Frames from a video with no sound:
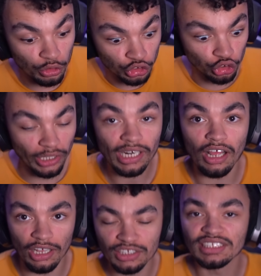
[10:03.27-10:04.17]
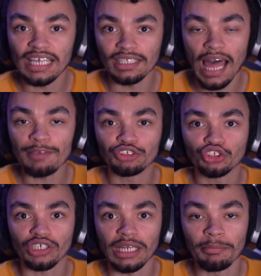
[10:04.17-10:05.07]
join uh, see a live
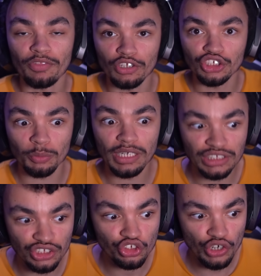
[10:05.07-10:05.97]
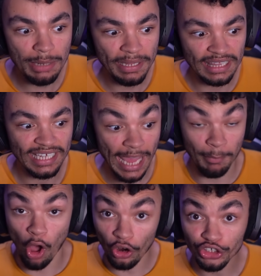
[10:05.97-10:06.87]
stream that someone is streaming the
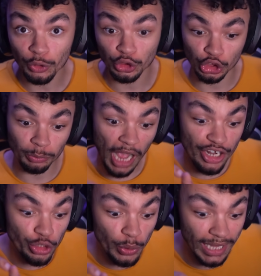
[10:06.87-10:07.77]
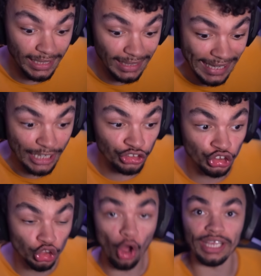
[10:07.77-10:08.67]
game on YouTube and you click
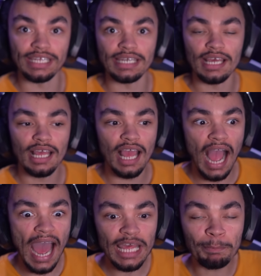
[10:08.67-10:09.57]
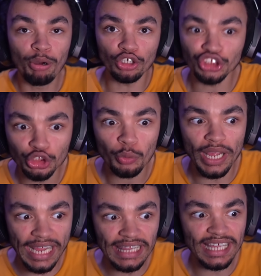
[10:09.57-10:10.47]
join and it puts you
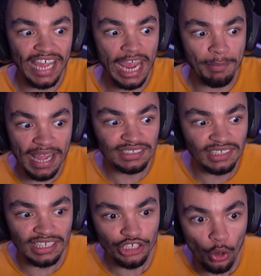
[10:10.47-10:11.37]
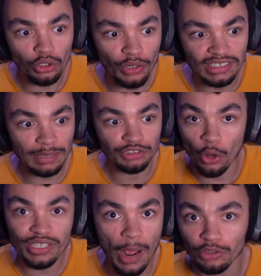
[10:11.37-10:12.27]
in the game instantly no loading times
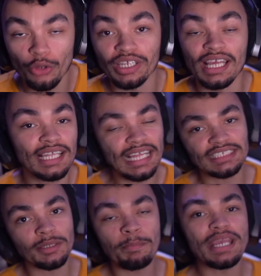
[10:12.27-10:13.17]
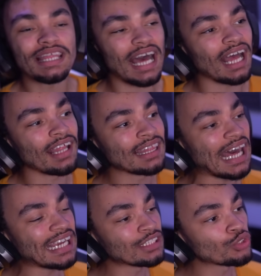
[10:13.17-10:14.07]
no downloading like to me that
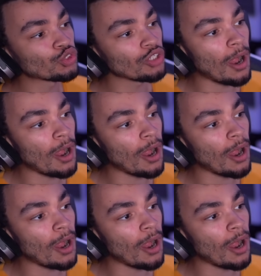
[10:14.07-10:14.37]
that is